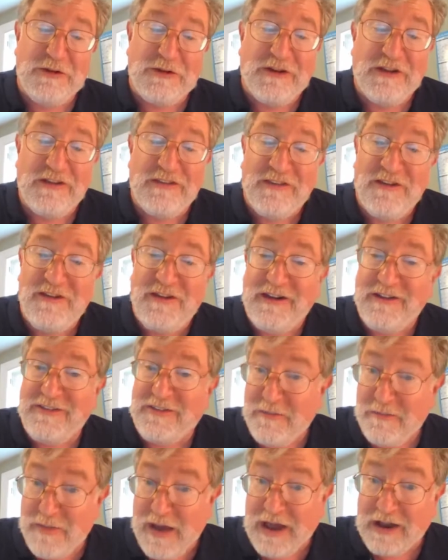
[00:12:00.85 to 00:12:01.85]
of look at
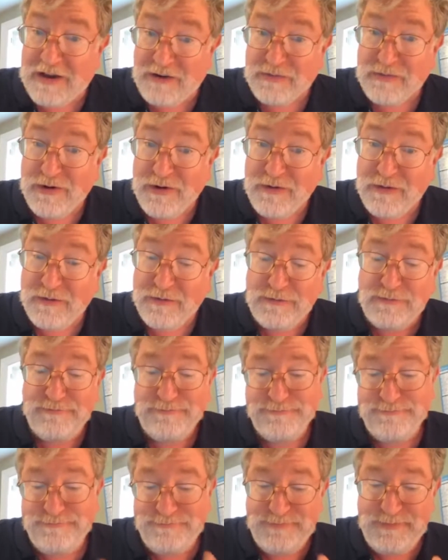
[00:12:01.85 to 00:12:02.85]
the macro
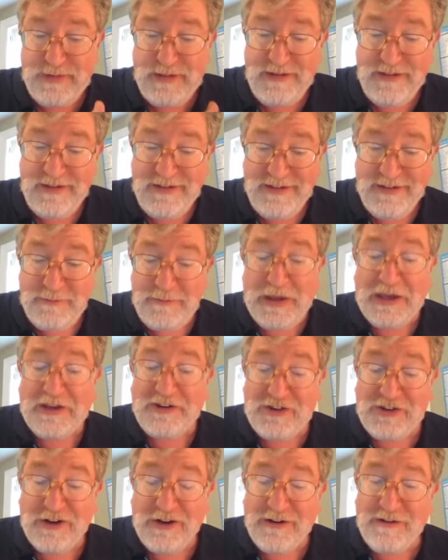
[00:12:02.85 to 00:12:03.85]

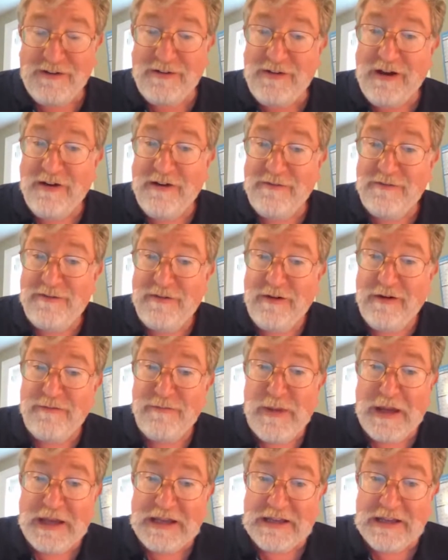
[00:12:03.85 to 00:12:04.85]
picture of
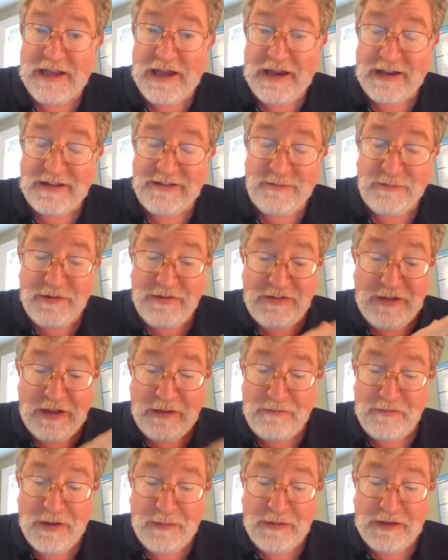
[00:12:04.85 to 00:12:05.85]
Mecalac,
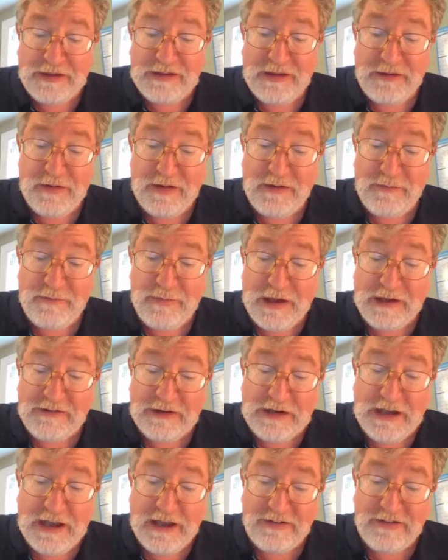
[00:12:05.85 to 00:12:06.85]
and something that
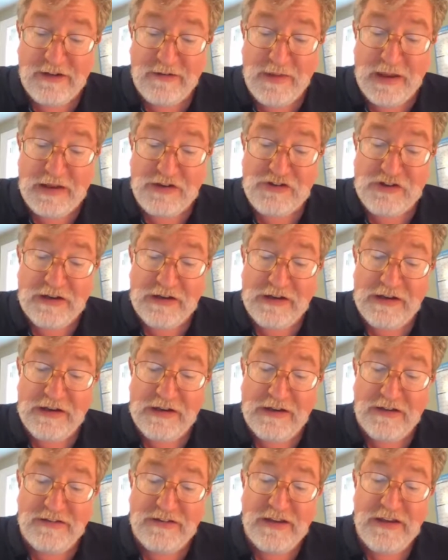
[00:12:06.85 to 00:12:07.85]
Patrick hasn't mentioned
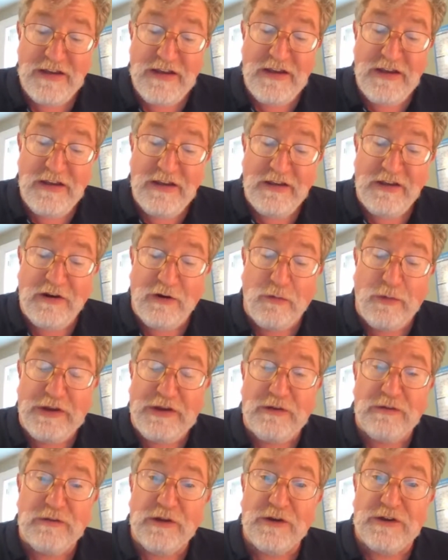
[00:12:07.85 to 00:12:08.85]
is,
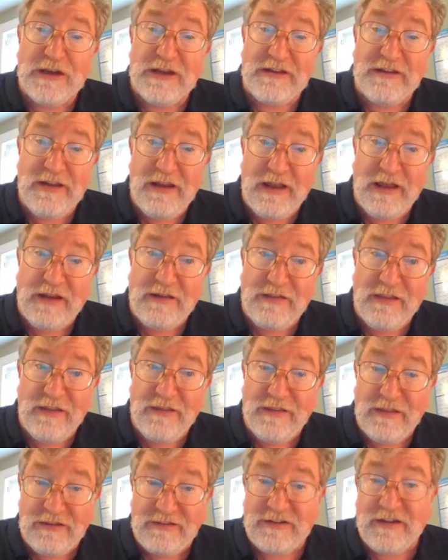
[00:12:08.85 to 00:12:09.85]
when you look at
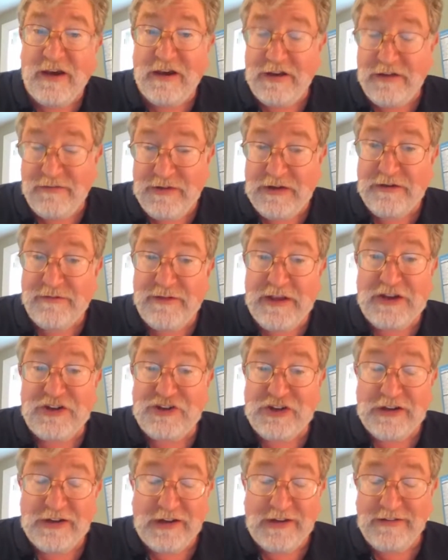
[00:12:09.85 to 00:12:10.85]
this kind of
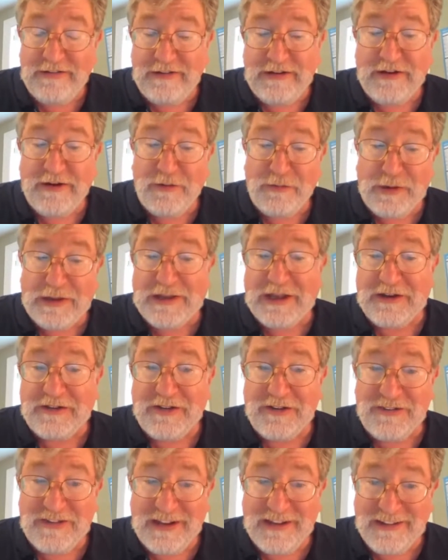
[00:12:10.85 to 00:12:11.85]
innovation, and we like
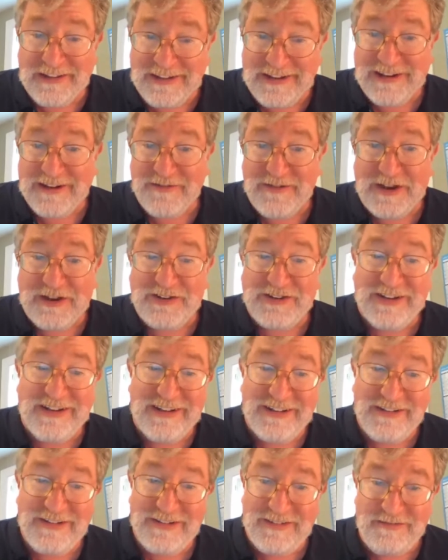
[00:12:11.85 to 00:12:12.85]
to say that
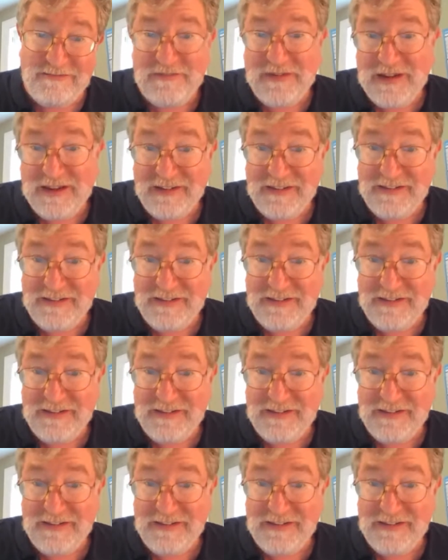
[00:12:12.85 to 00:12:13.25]
innovation is